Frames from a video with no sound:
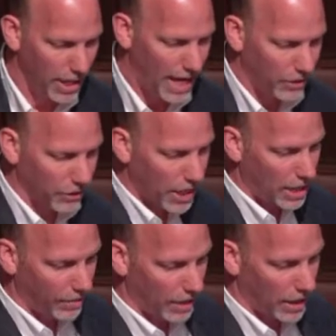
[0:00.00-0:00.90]
And there's kind
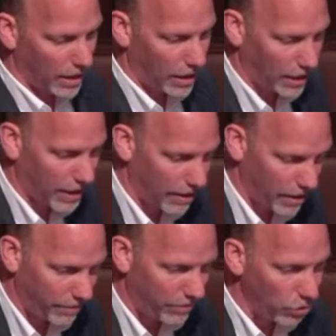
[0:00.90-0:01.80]
of
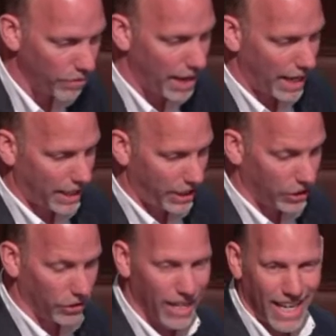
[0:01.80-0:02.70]
a view of that
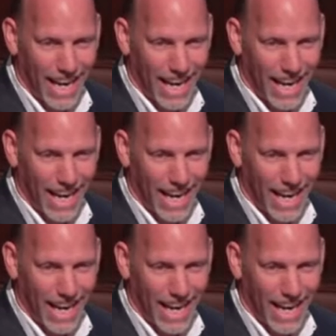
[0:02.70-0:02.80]
here.